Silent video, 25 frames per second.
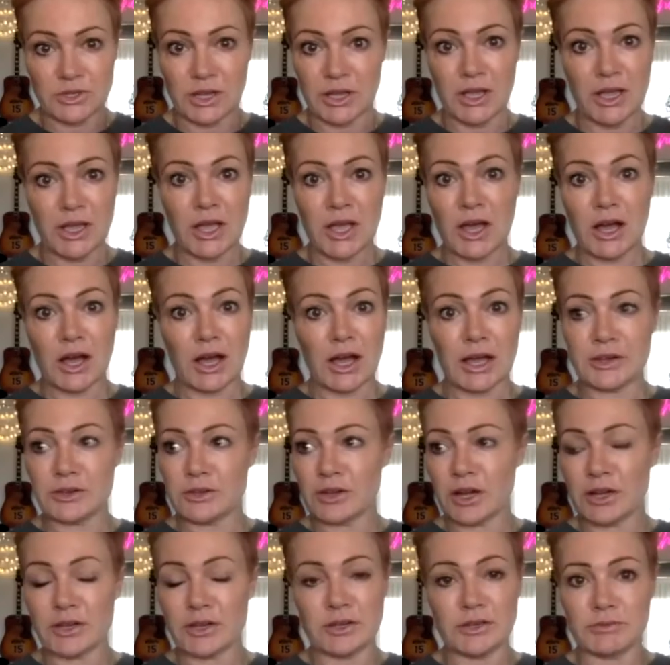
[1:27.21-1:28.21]
Like I,
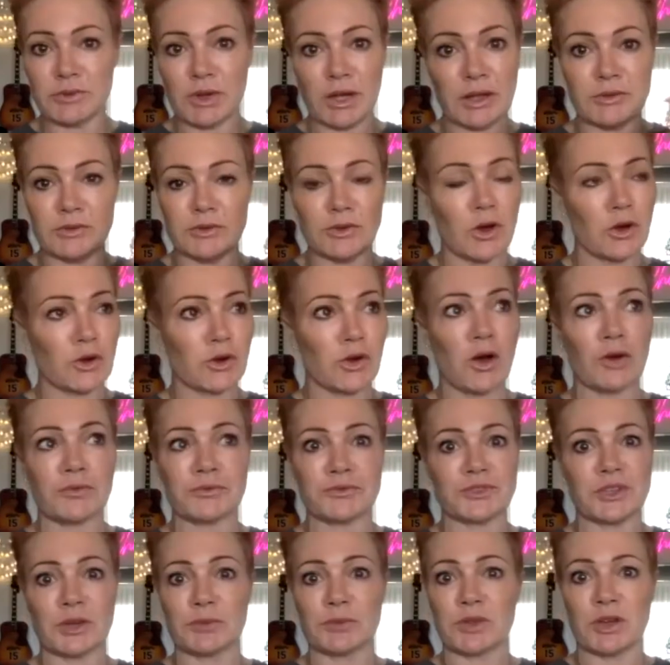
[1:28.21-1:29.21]
I, I nod
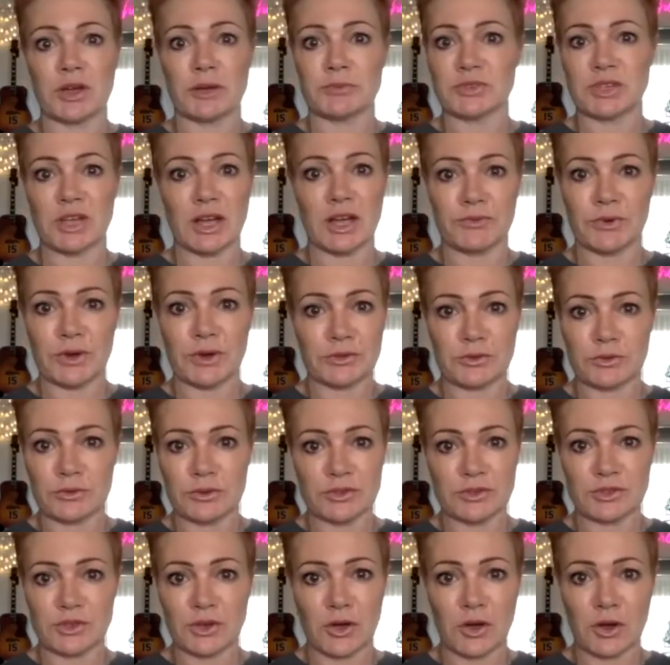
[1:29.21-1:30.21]
off sometimes halfway through
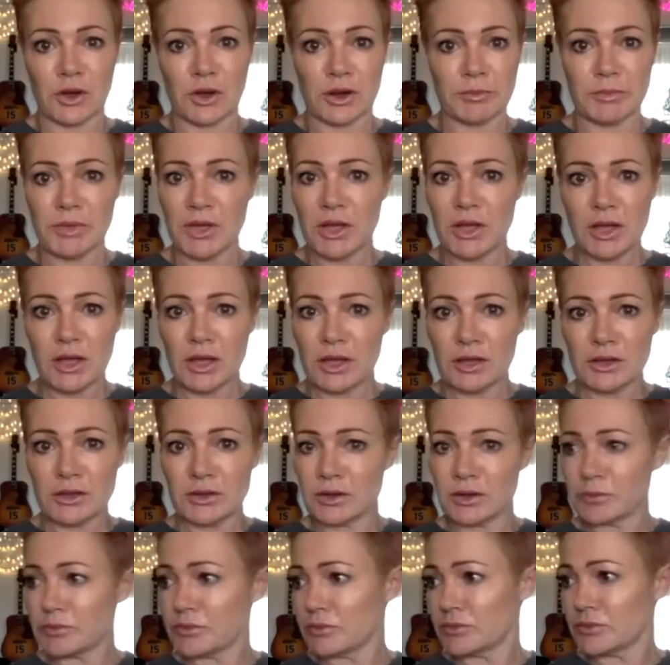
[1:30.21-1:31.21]
the song, and I'm you
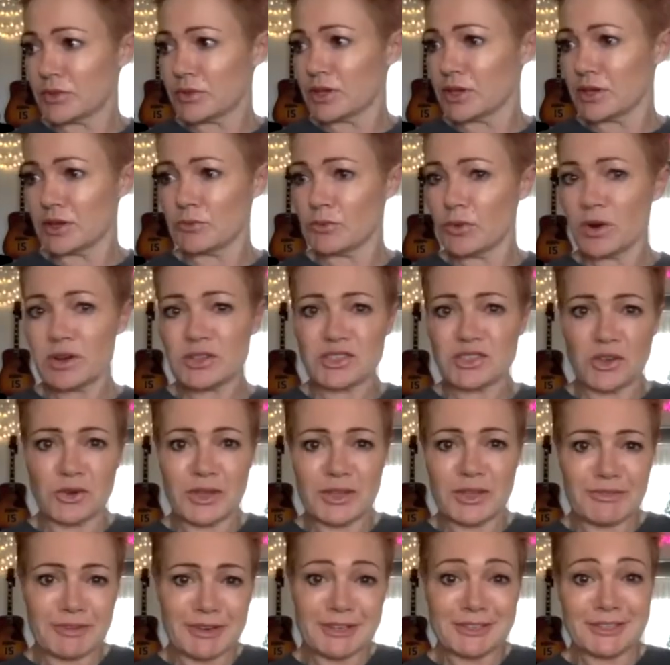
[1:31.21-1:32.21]
know, thinking, what
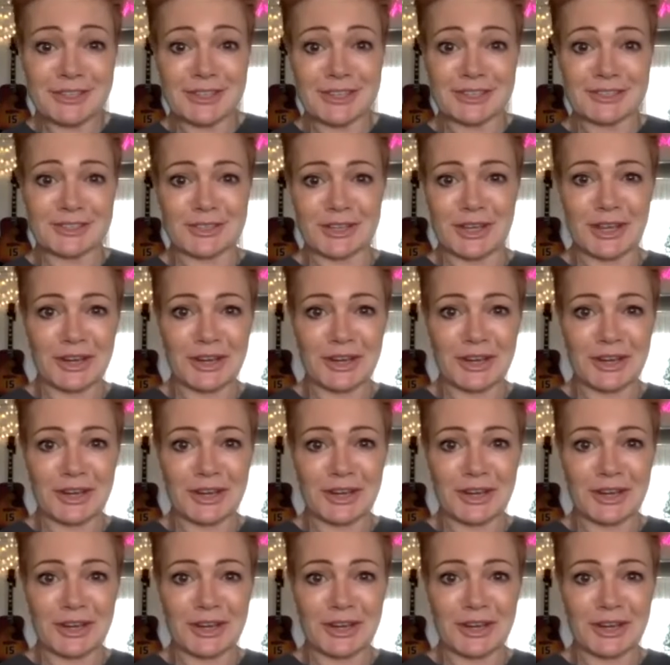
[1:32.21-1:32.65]
song even is this?